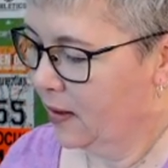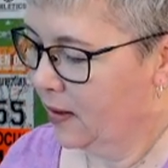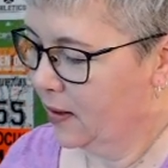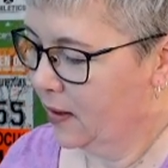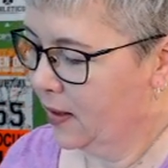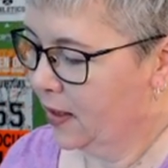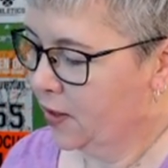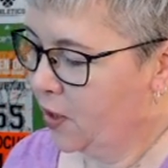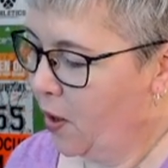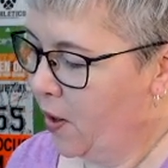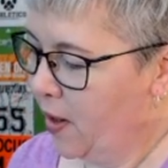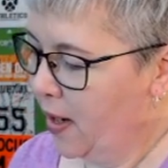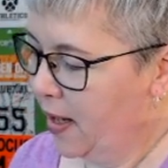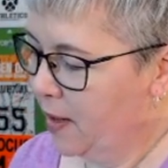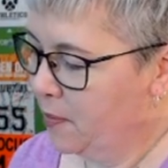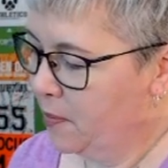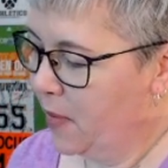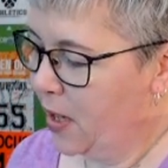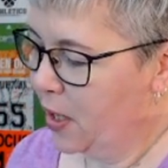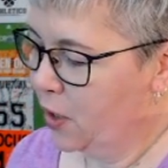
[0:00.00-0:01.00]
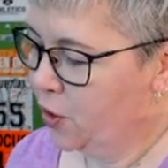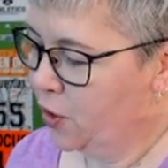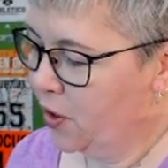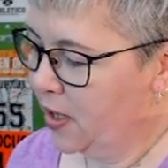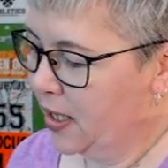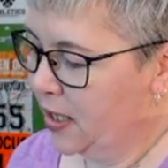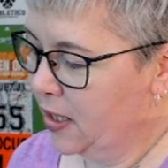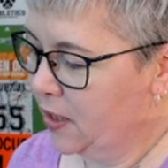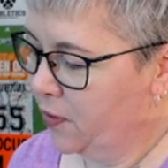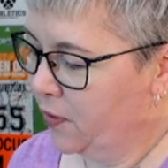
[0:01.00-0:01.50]
Let's go ahead and measure
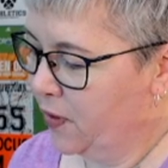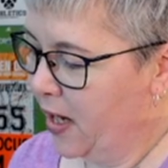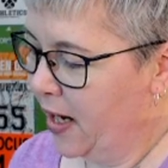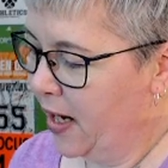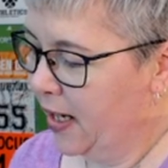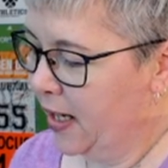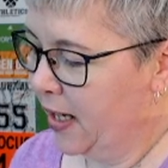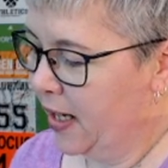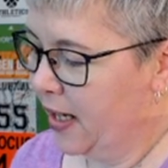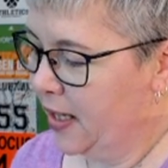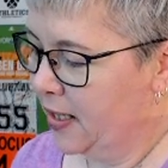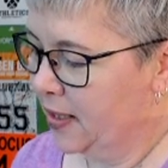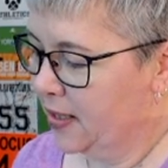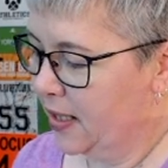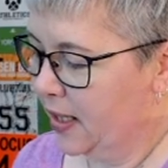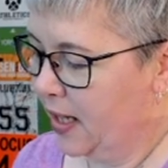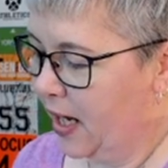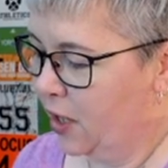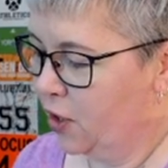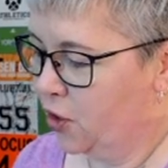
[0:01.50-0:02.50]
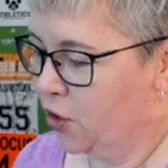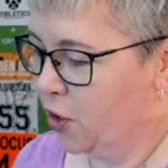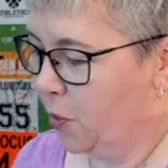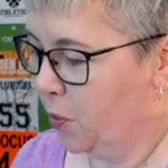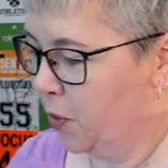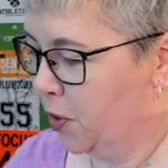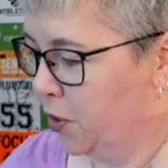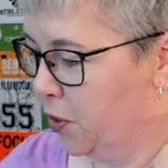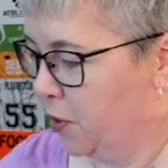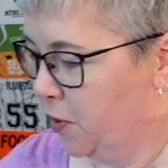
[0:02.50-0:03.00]
these flying geese in case you're
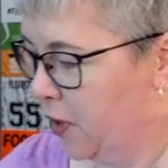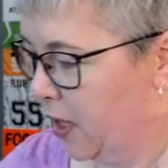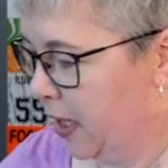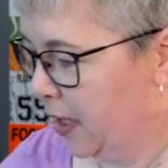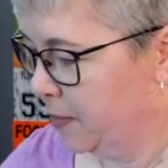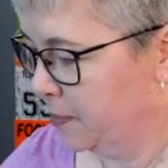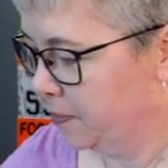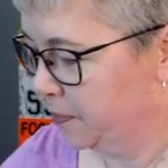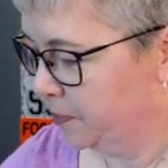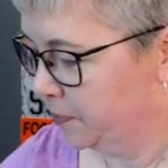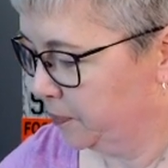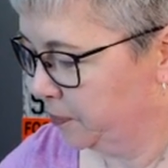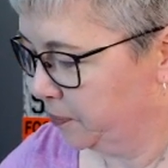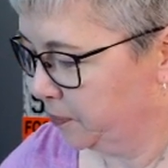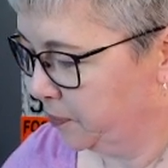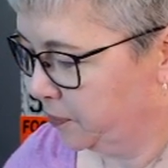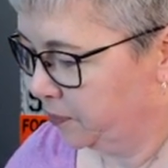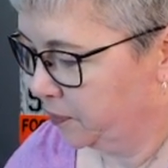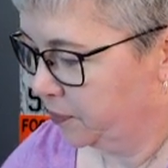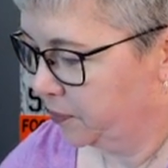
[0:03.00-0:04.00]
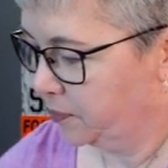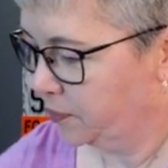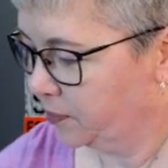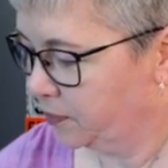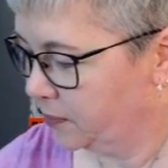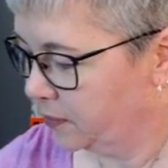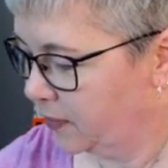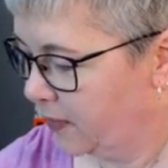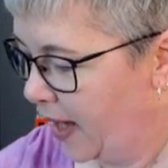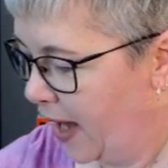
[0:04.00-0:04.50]
wondering
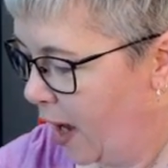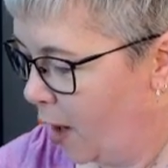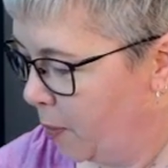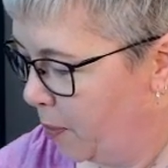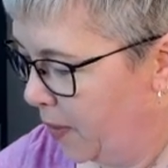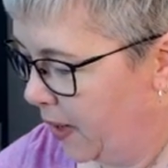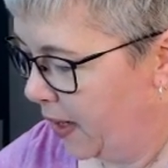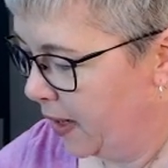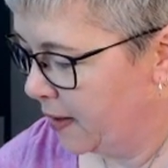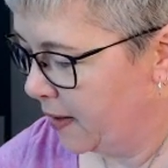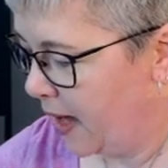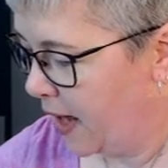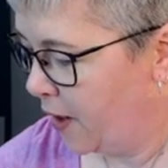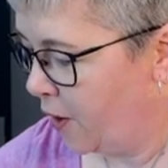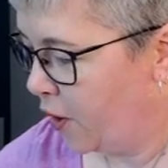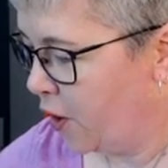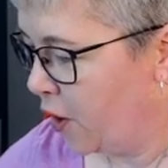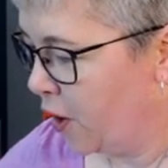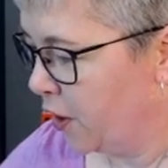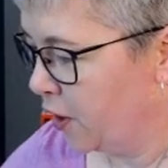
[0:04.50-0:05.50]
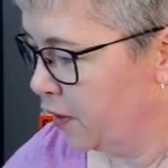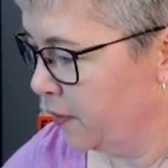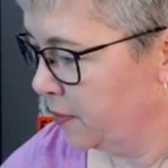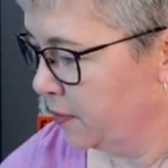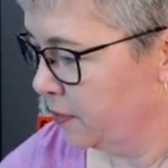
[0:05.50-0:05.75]
how big they are.